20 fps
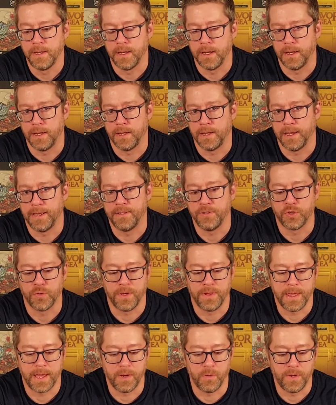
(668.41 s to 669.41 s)
I
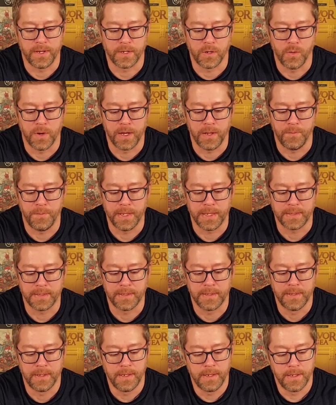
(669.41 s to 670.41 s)
enjoy that one quite a bit.